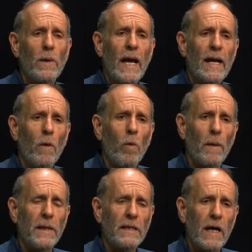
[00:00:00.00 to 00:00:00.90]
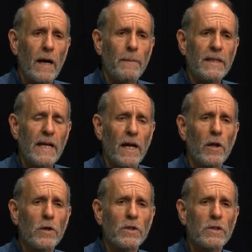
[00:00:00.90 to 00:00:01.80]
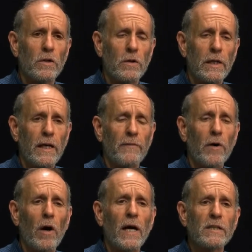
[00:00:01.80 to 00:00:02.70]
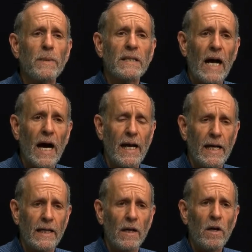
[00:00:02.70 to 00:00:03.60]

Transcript: had a woman come and tell her story of her husband dying